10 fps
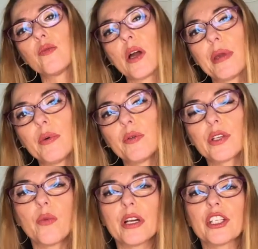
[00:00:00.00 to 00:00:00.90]
why people
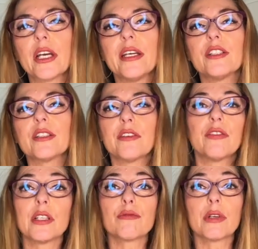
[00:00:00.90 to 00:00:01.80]
don't want to change. They
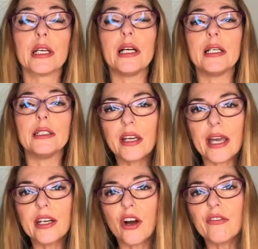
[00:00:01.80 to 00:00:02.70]
feel it's really hard,
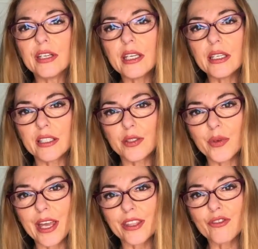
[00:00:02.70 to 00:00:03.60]
and it often is
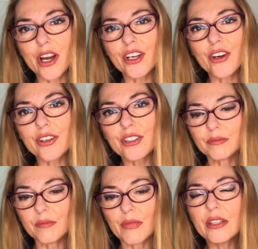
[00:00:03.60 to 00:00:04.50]
without the right coach.
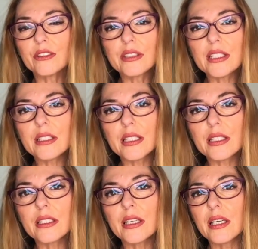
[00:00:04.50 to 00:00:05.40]
The reason
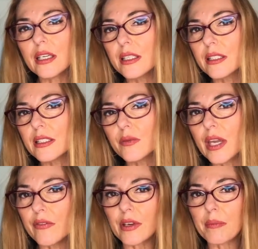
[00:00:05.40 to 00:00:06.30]
is, is, is that we
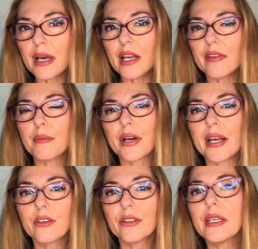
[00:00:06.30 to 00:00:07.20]
have a part of our
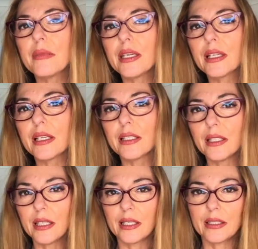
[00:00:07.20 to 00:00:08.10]
brain called the amygdala
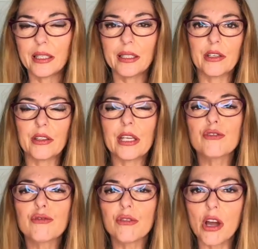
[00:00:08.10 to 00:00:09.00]
that, that
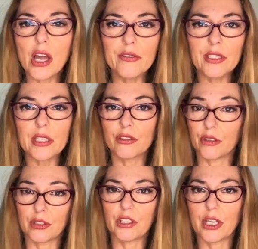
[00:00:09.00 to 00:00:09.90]
drives us
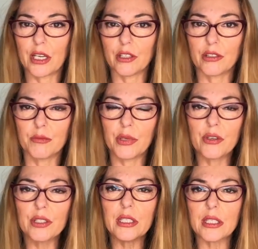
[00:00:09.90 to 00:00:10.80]
not to change,
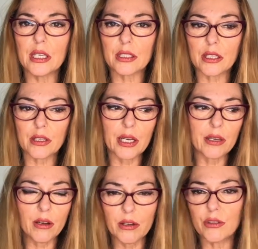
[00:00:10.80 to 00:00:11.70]
because it thinks,
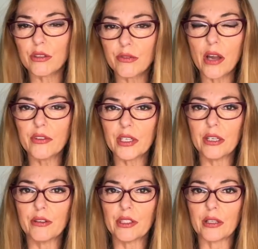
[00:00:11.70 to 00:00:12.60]
okay, your survival
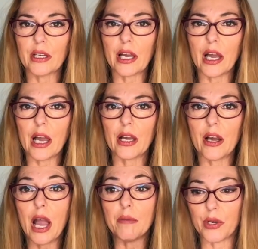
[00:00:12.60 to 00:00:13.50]
here is up.
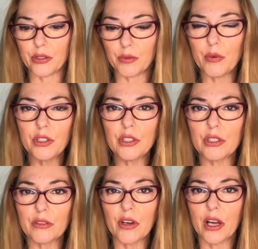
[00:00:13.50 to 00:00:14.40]
Utmost. We want you to
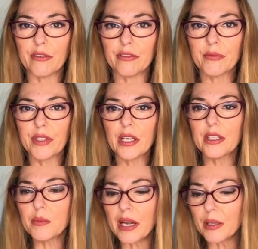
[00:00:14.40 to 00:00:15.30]
survive.
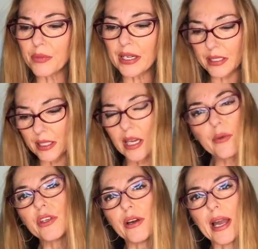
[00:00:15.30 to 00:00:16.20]
This part of the brain doesn't care
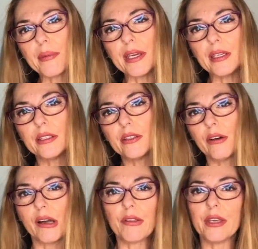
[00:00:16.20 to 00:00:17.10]
whether you're happy or
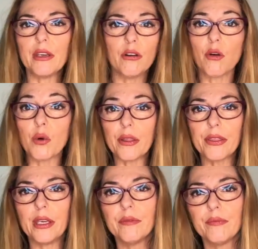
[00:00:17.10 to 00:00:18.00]
healthy or
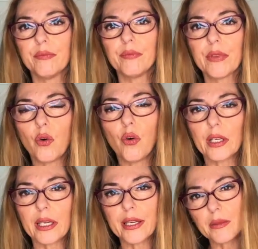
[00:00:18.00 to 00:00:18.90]
wealthy. All
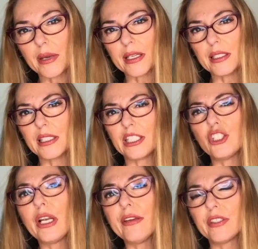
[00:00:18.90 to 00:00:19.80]
it cares about is, is that
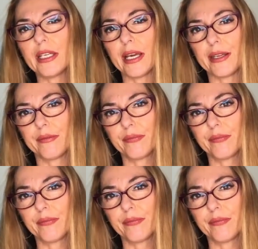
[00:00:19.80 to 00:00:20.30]
you live today.